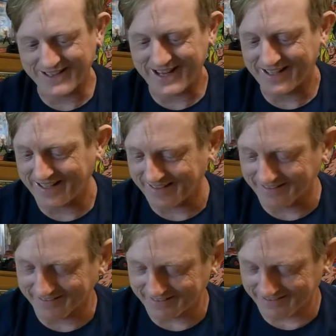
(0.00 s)
the 9 8
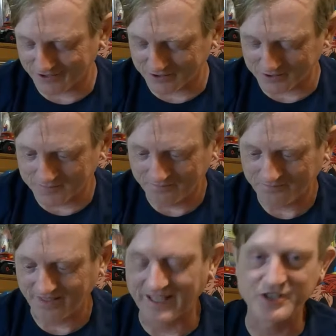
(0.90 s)
on it. Cool.
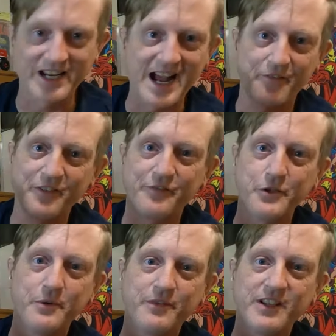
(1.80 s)
I actually have a
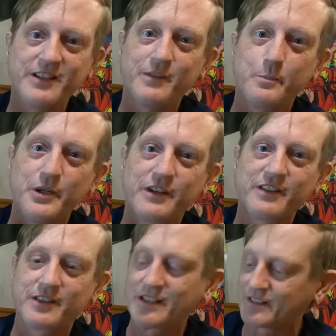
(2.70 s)
few of these
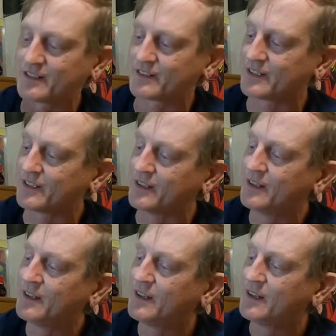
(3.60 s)
books. This is the
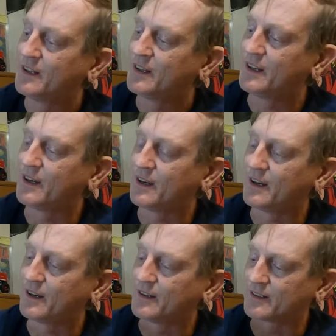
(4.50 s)

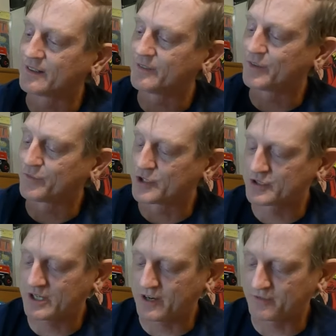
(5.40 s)
uh, the
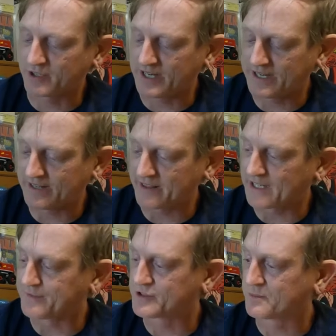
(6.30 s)
first cover A that
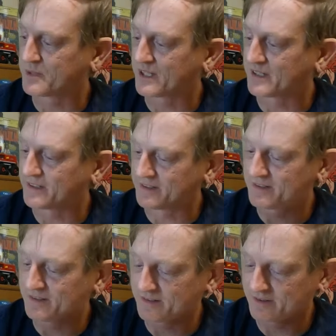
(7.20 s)
I've submitted and
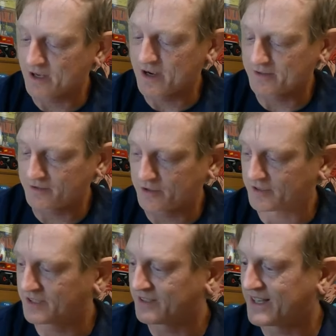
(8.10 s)
thought
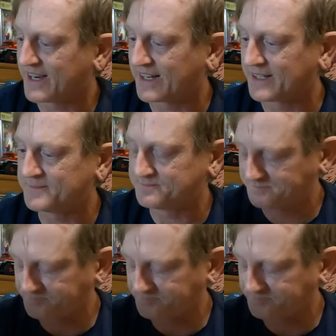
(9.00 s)
could get 9.8.